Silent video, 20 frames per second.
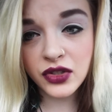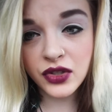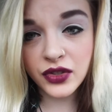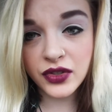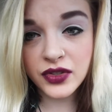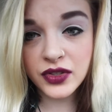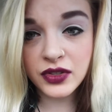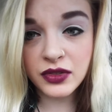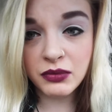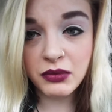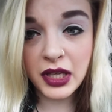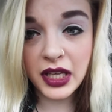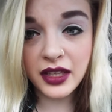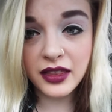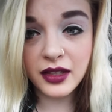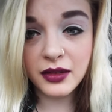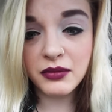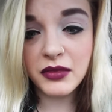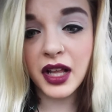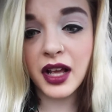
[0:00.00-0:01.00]
just to make
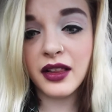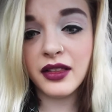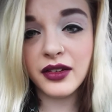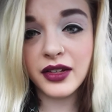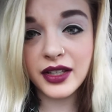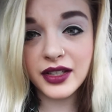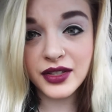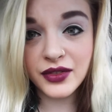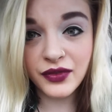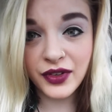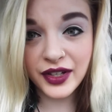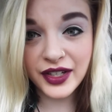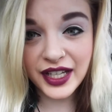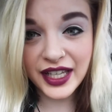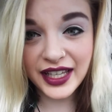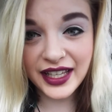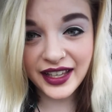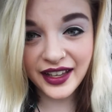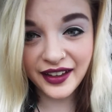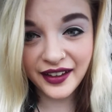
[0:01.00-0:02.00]
them not look as
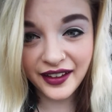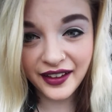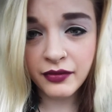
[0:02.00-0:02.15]
funny.